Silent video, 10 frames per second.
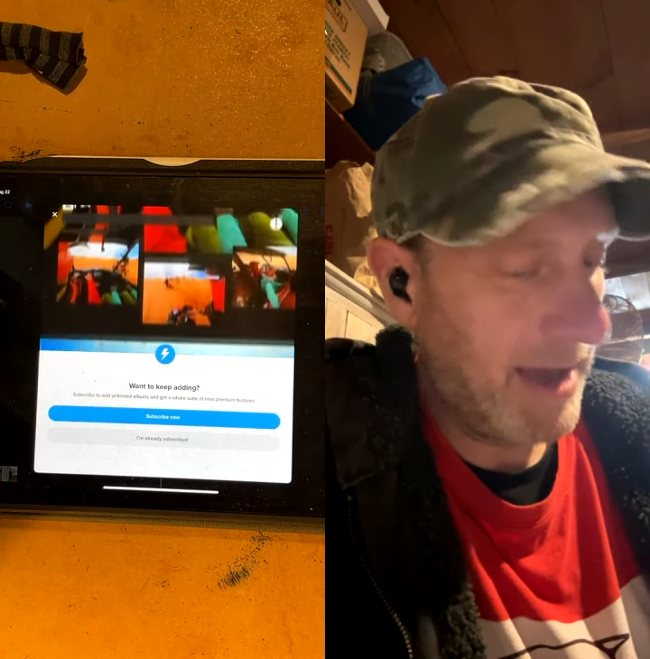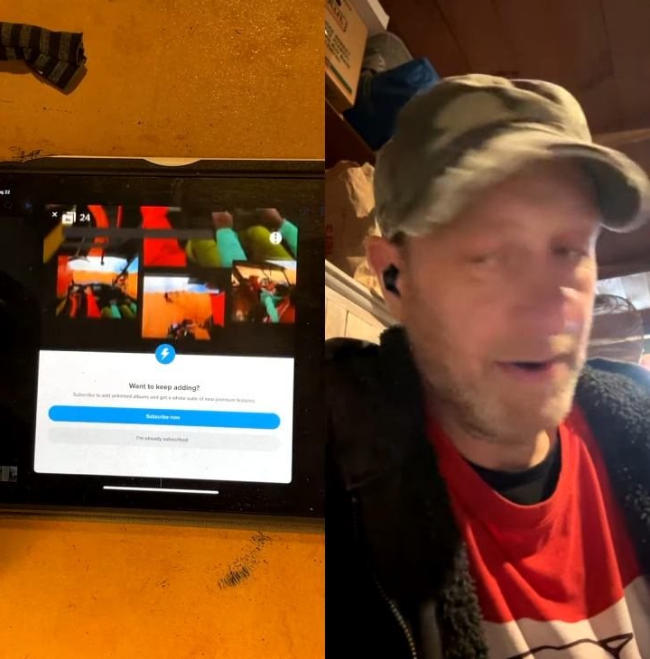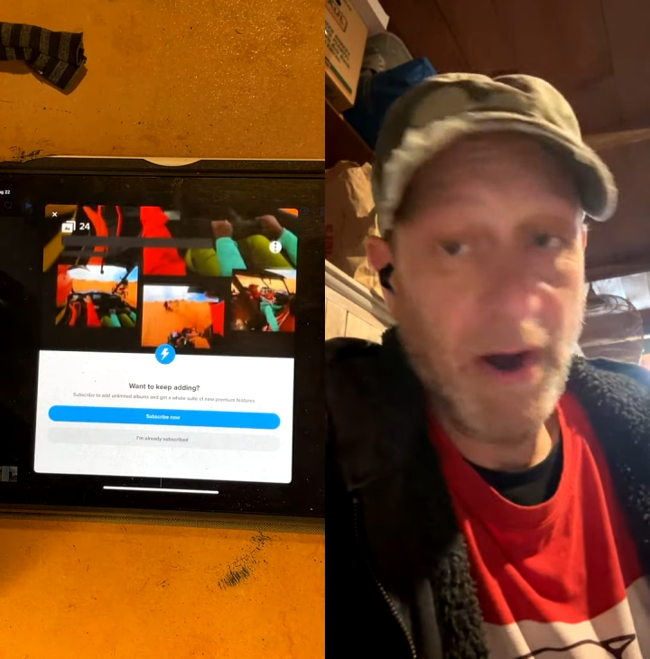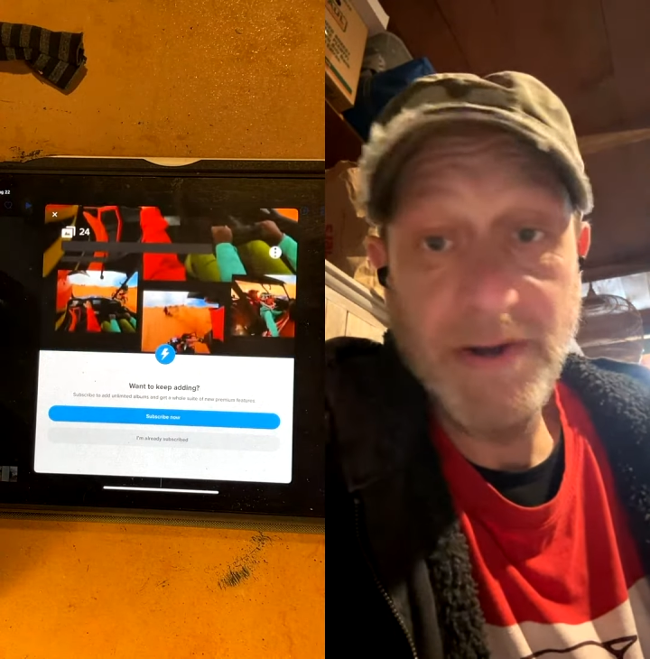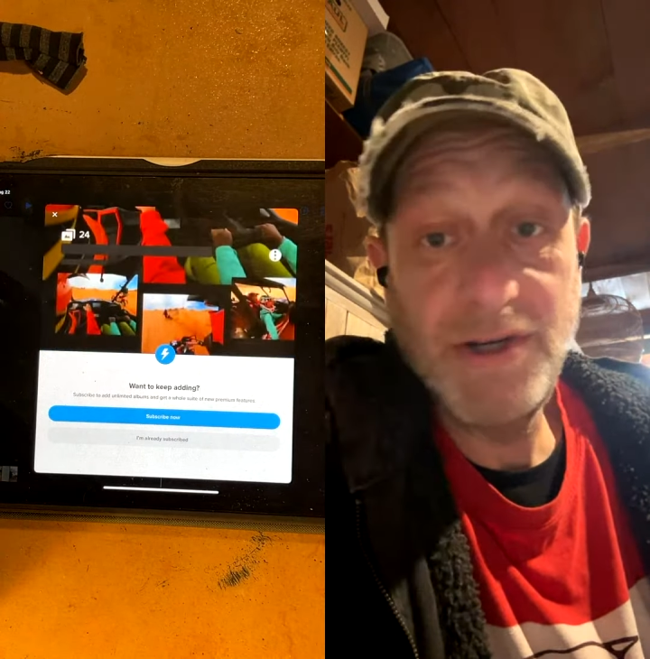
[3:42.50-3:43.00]
I
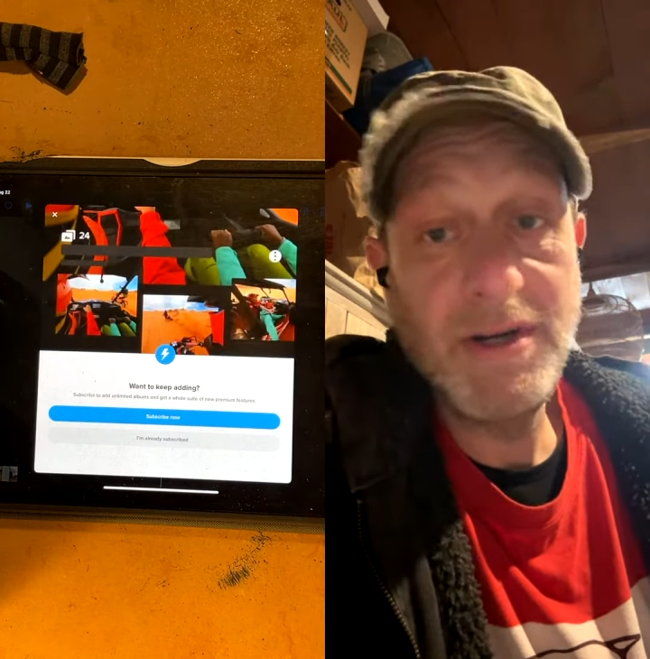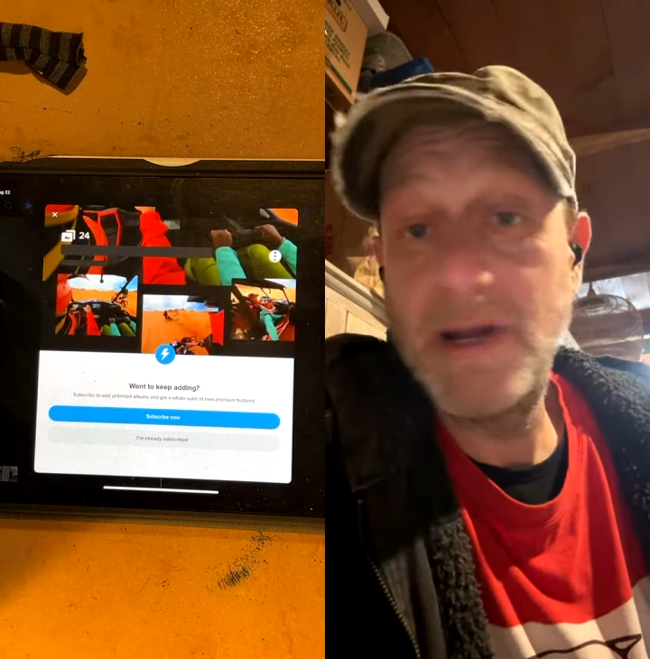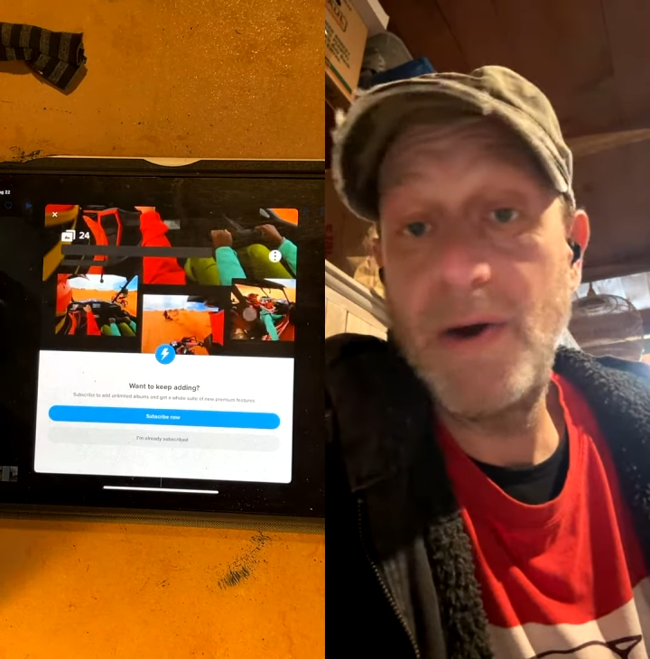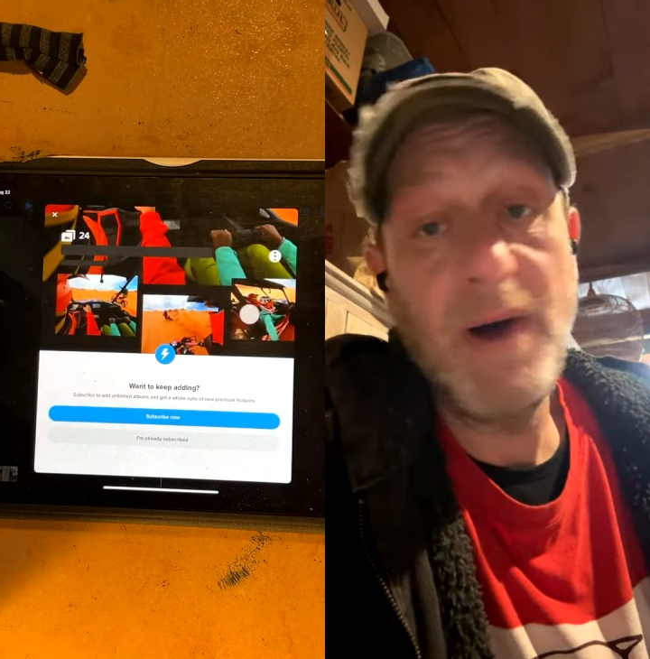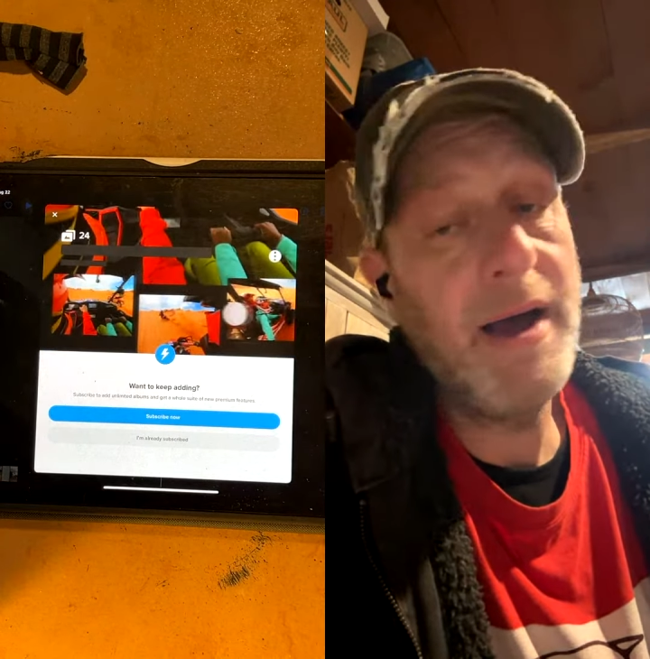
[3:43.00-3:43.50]
don't know, dude.
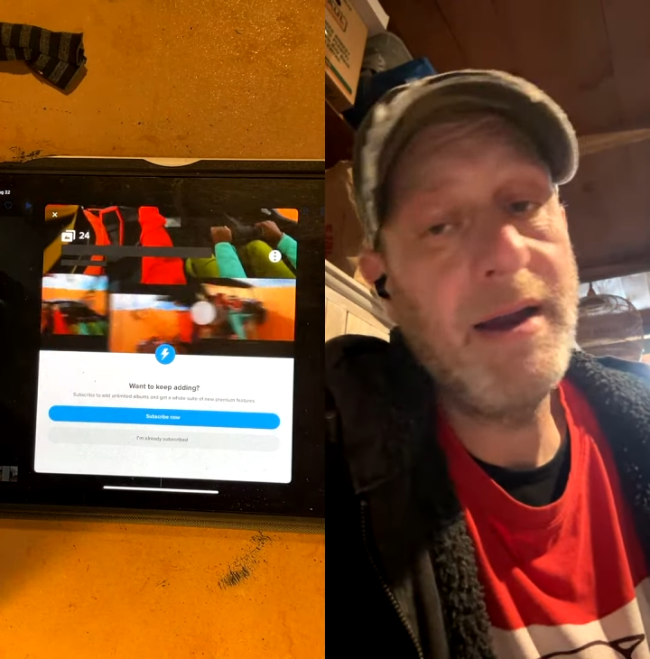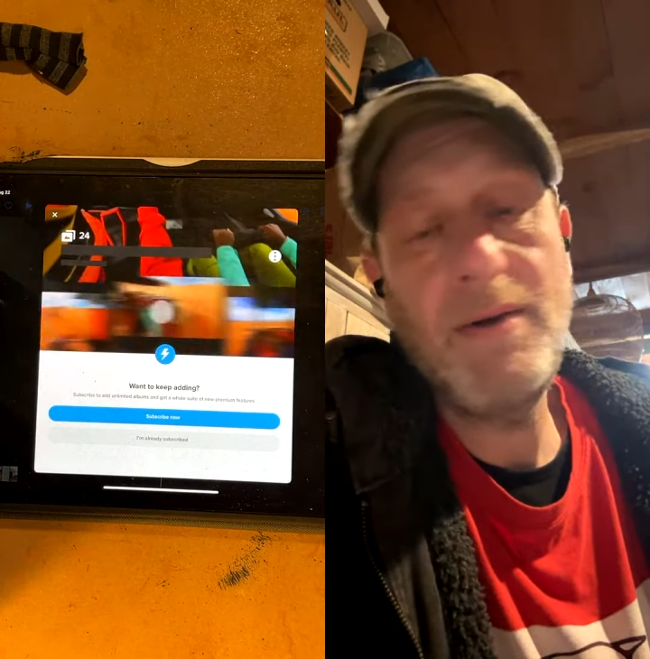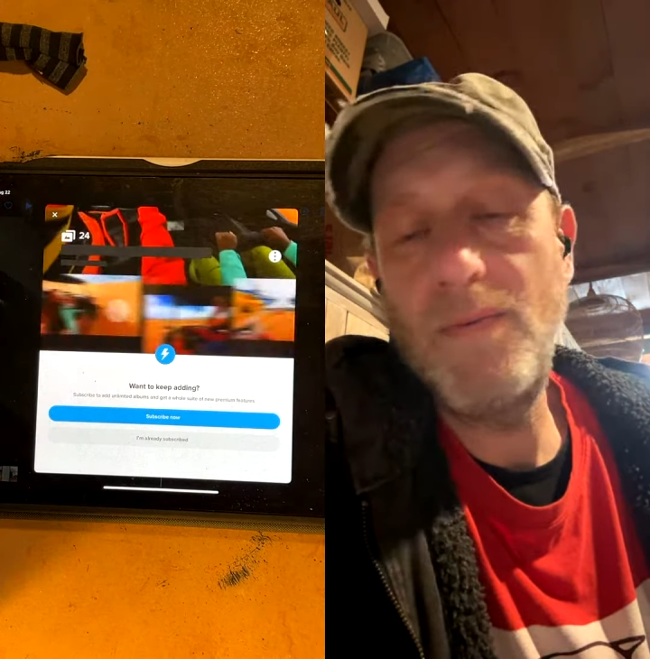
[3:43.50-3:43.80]
You know what?